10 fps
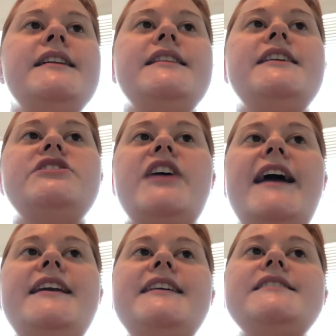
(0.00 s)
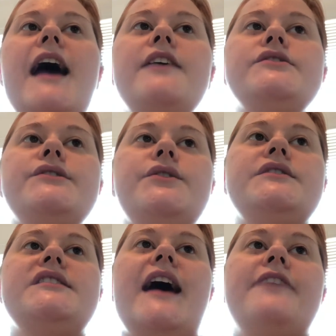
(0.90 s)
that Chinese
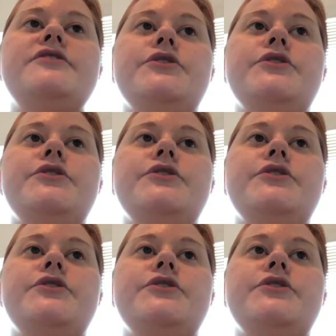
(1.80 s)
households have